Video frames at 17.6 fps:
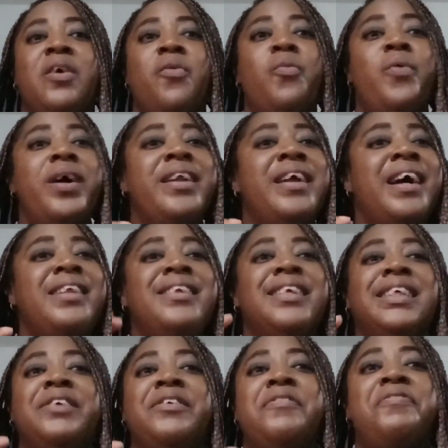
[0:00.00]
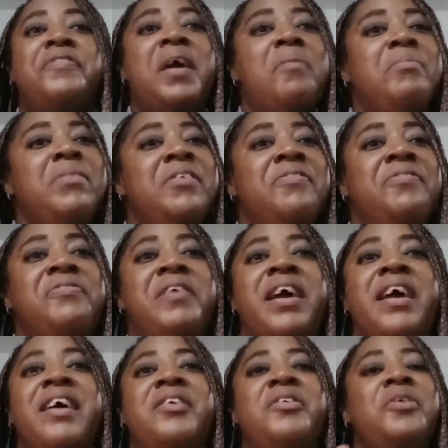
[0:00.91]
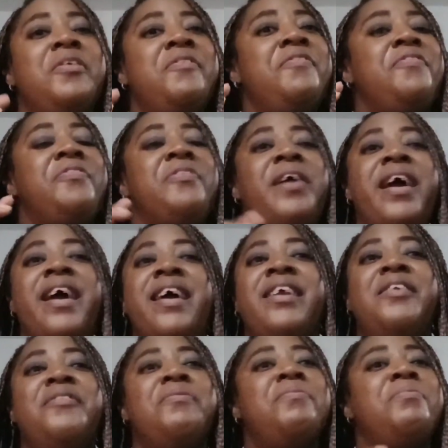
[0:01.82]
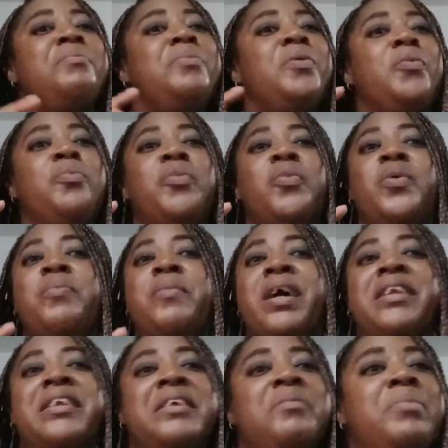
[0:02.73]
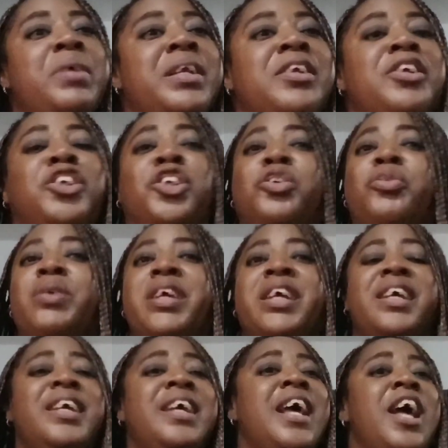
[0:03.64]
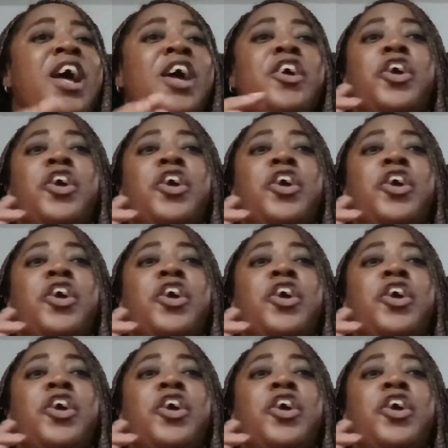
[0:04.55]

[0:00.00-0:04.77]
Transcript: Whether it's a family friend or a friend, women in ministry,